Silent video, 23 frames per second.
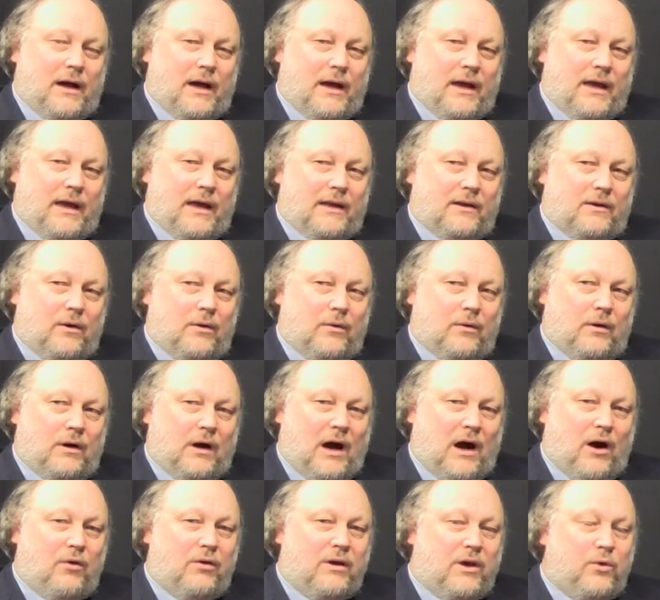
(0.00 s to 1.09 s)
And
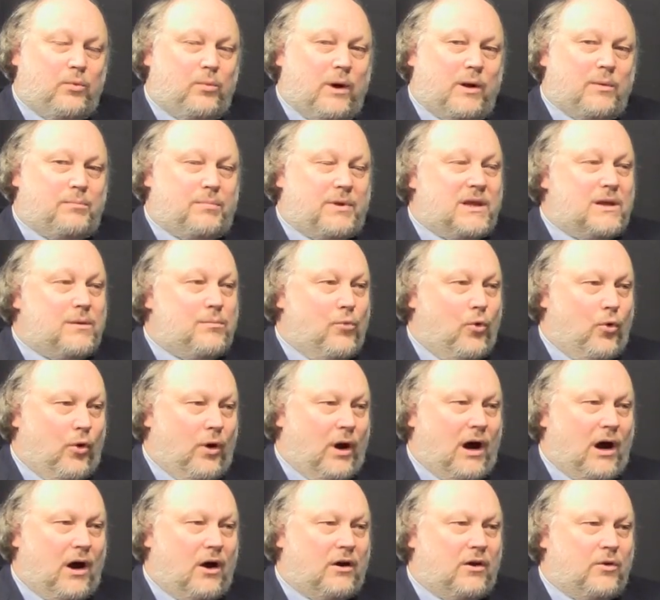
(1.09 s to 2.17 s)
how can one be more?
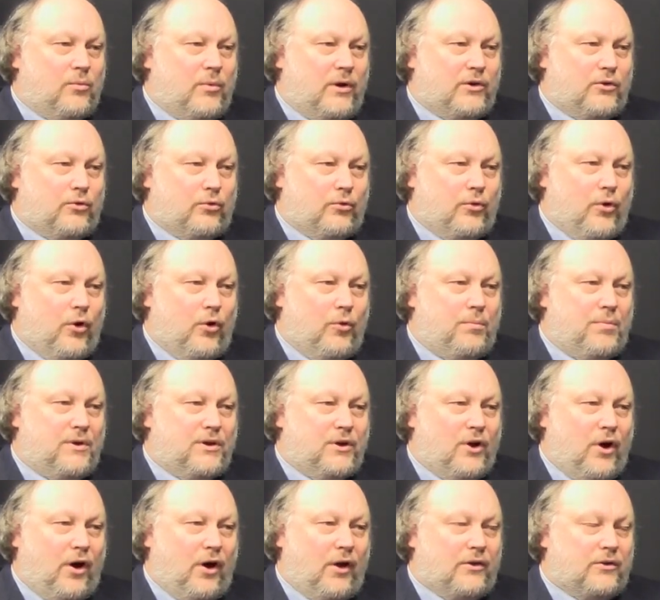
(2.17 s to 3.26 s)
How can one grow
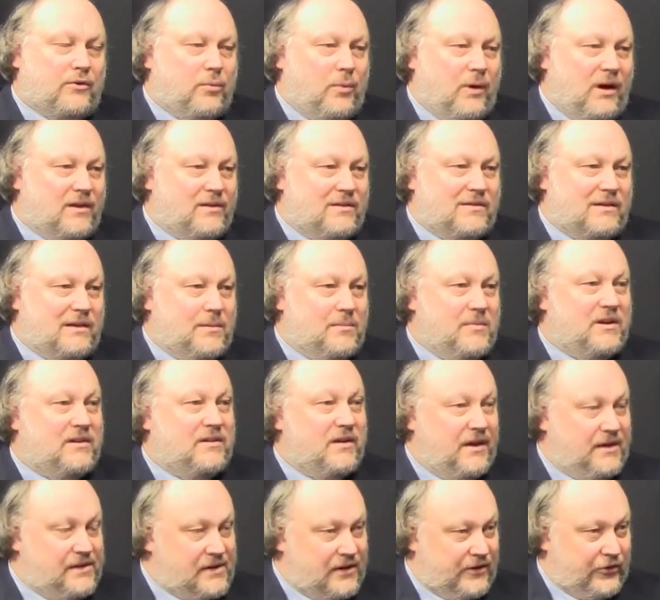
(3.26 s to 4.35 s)
beyond one's
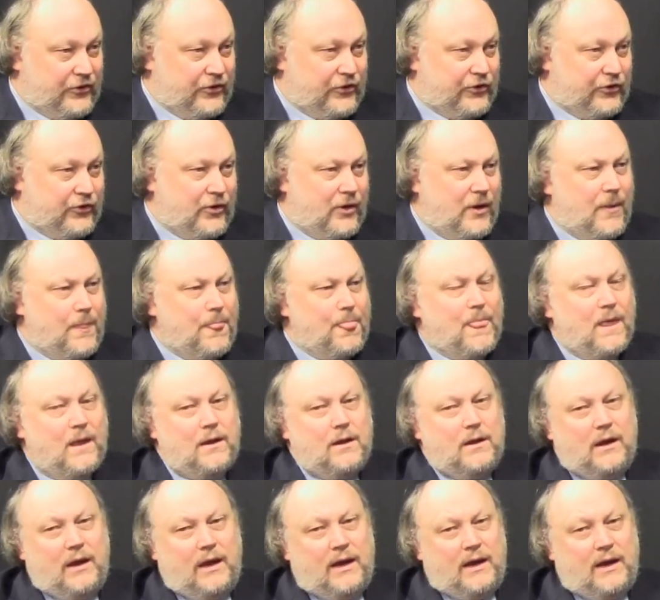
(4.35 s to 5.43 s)
limitations?
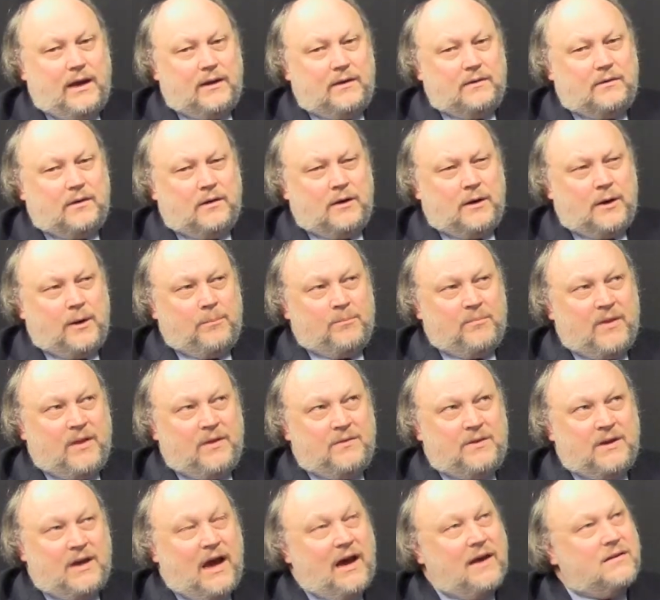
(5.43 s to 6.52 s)
And
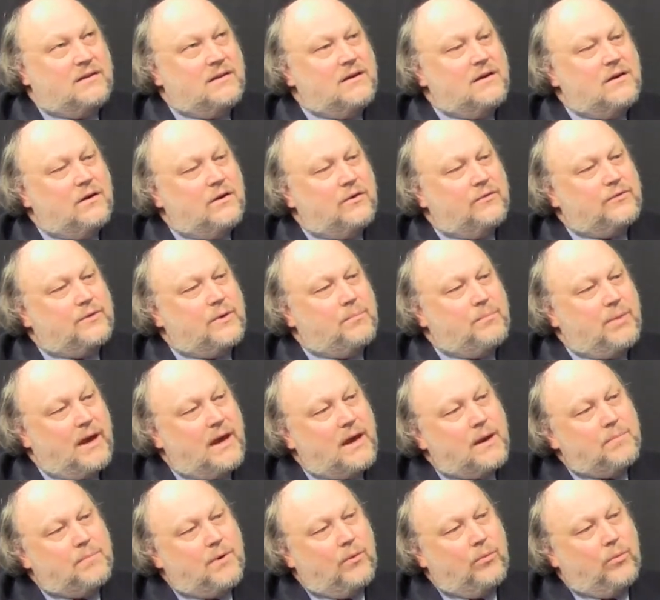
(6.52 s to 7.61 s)
the idea of the
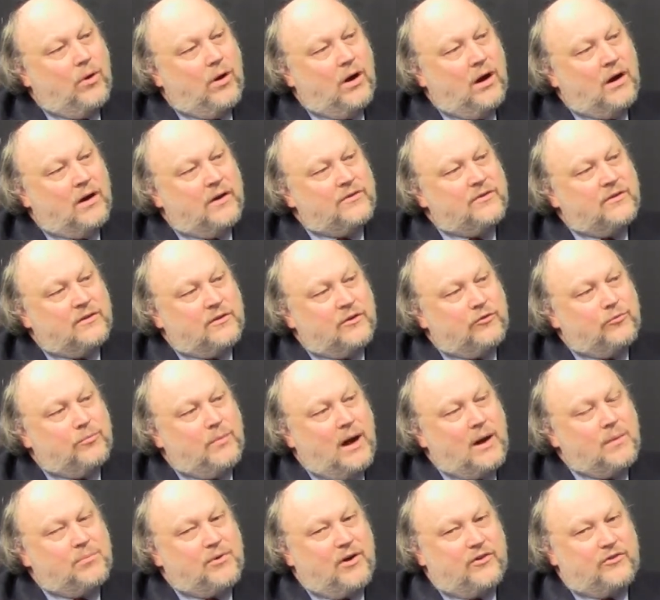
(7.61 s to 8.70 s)
paper was, and of
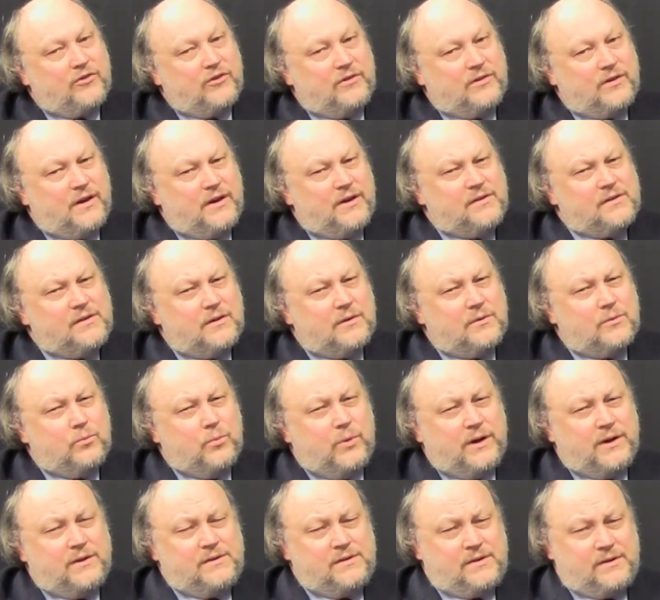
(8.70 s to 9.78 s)
my presentation,
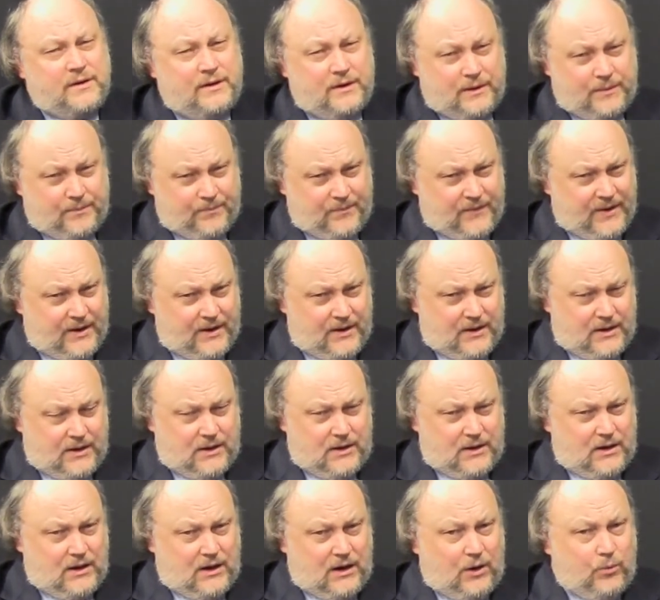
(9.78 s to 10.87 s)
which
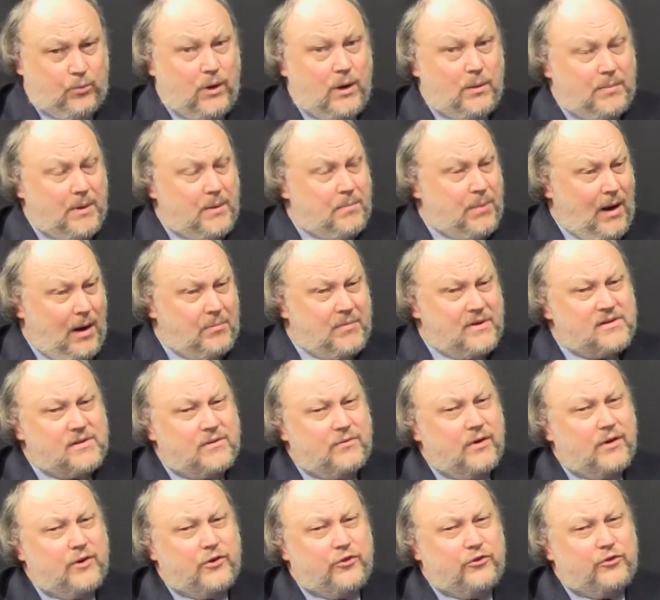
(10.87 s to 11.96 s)
will be published
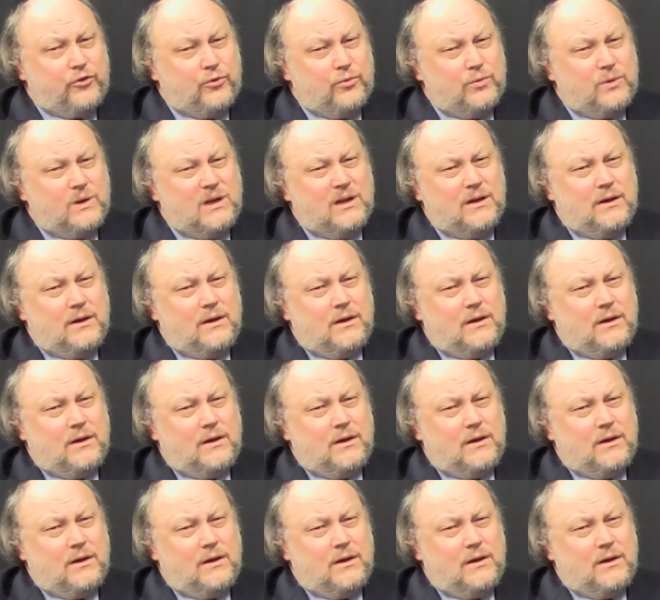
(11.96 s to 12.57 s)
very soon,